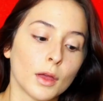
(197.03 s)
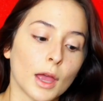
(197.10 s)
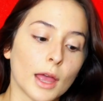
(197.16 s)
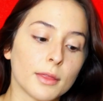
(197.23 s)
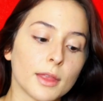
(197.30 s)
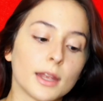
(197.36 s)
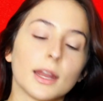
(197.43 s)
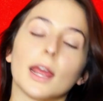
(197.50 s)

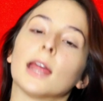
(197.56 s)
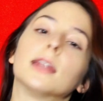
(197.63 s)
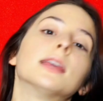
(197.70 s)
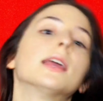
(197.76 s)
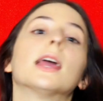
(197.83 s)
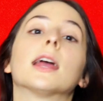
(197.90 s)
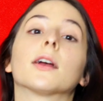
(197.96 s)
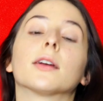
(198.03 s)
And then
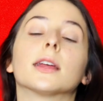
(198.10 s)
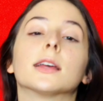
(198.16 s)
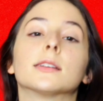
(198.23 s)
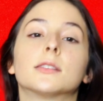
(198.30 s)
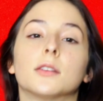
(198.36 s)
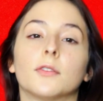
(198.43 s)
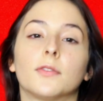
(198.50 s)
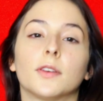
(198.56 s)
any
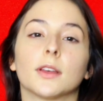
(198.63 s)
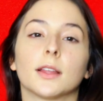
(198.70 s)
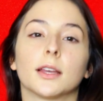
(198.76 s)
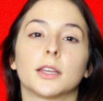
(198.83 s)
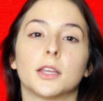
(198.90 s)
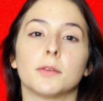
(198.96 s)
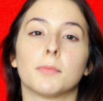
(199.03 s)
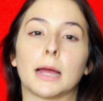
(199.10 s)
areas you feel
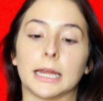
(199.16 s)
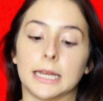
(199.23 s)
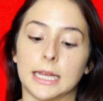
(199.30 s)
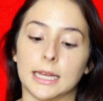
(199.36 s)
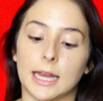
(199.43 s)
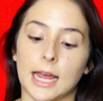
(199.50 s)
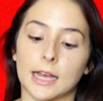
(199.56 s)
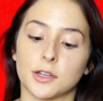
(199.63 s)
like you might
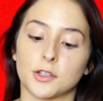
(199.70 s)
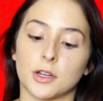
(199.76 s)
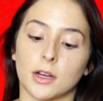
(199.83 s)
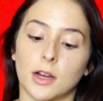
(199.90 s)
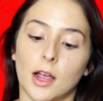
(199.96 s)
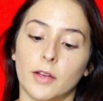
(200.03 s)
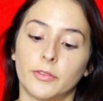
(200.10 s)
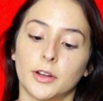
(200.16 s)
need extra
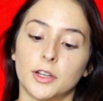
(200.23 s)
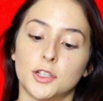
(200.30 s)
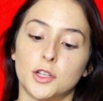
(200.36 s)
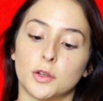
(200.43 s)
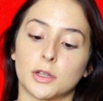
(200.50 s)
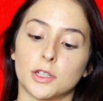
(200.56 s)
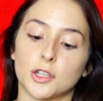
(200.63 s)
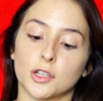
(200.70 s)
coverage,
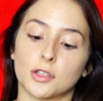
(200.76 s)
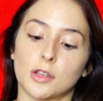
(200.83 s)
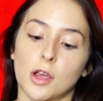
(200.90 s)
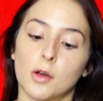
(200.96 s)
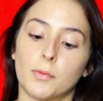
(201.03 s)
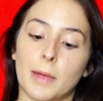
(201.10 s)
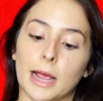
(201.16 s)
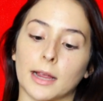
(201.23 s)
you can just
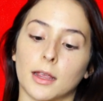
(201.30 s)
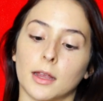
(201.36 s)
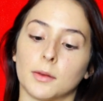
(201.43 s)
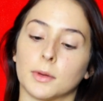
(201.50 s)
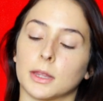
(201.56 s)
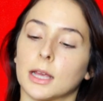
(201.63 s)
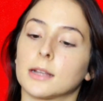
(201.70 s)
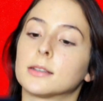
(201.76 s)
go back in
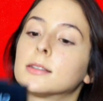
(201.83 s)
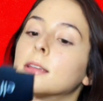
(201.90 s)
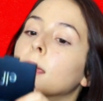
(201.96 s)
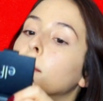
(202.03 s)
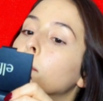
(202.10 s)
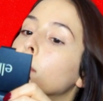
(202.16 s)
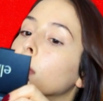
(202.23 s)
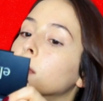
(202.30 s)
with that
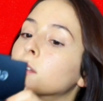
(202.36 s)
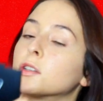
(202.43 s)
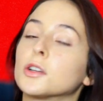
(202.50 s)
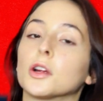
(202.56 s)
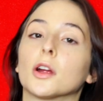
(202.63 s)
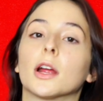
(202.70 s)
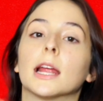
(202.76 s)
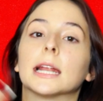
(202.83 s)
same
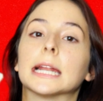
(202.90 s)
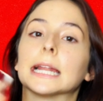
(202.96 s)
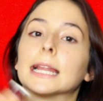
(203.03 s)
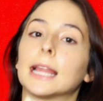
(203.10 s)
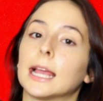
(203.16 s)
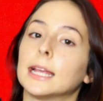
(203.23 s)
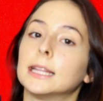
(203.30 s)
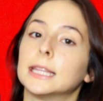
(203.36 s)
mixture and
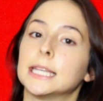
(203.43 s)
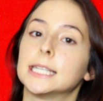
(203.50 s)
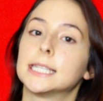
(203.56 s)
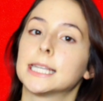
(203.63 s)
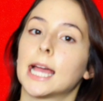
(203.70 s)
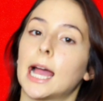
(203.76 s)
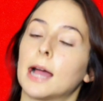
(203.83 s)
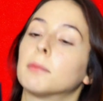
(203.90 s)
lightly
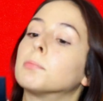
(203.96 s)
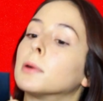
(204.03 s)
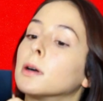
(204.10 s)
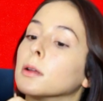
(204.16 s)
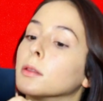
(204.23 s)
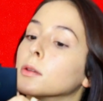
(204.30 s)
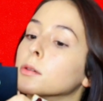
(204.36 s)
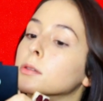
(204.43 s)
tap
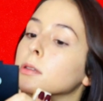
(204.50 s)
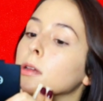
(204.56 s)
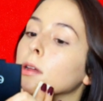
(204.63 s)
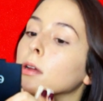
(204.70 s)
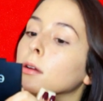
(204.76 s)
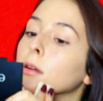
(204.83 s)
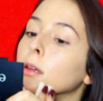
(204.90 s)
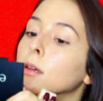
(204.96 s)
on those
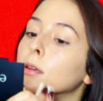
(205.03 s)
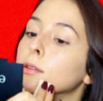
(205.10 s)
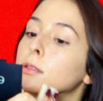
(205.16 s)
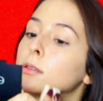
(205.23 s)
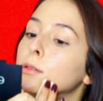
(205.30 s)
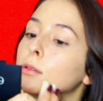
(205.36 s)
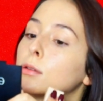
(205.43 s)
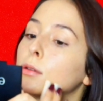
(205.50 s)

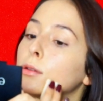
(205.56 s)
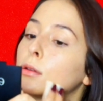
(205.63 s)
areas.